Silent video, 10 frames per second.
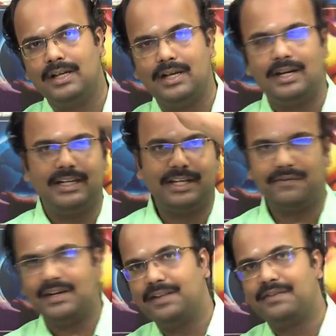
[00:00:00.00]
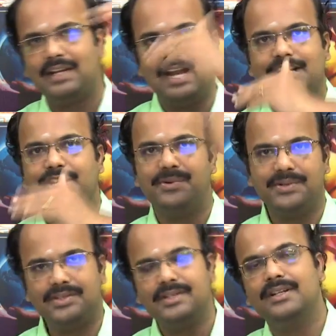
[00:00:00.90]
uh, different different
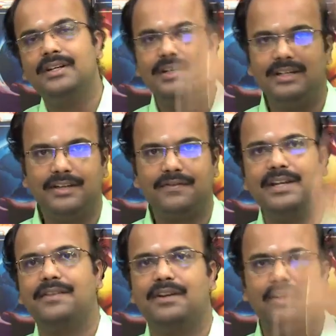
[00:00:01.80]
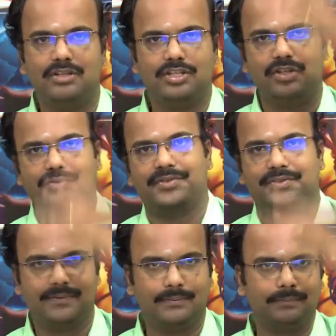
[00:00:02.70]
latitudes different different
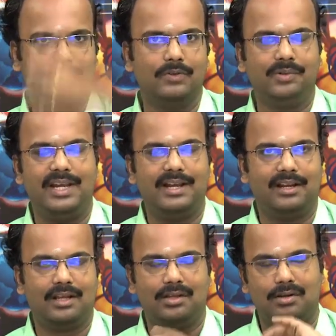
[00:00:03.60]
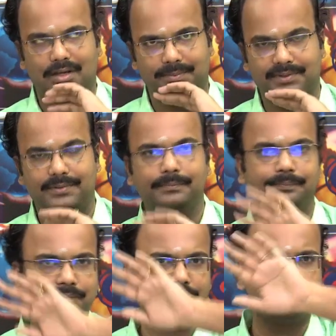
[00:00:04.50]
longitudes okay along the columns.
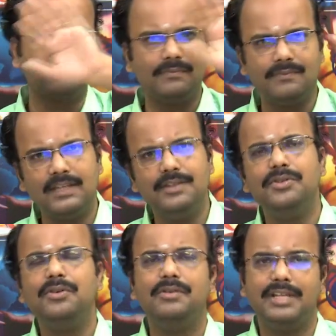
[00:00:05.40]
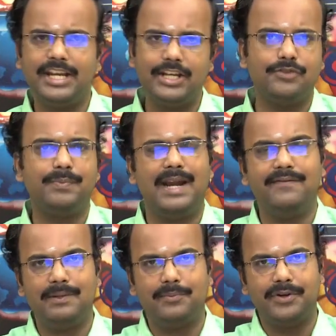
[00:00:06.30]
So, each
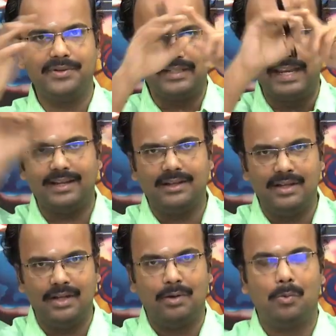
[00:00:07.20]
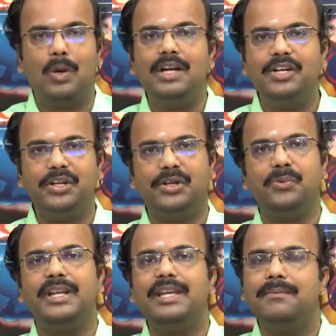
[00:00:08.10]
band will produce like one
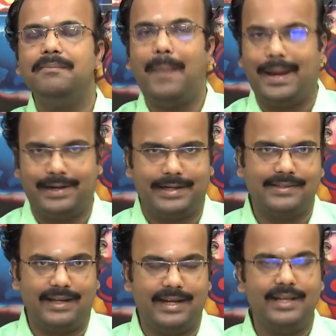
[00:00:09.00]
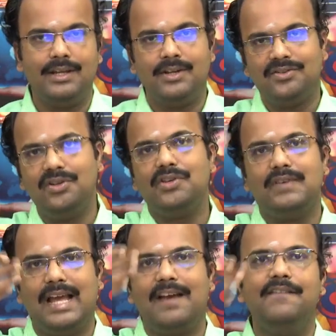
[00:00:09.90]
2D matrix array. So, you
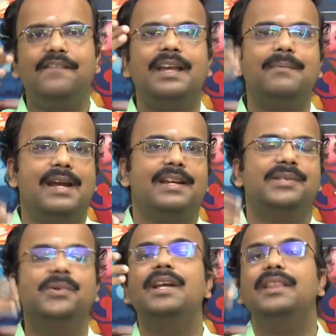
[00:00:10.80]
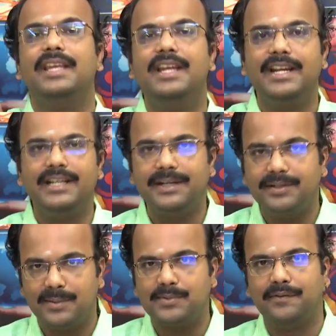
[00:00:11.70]
will have 5 matrix you can think it
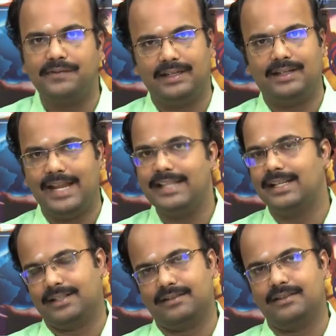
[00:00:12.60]
in terms of that like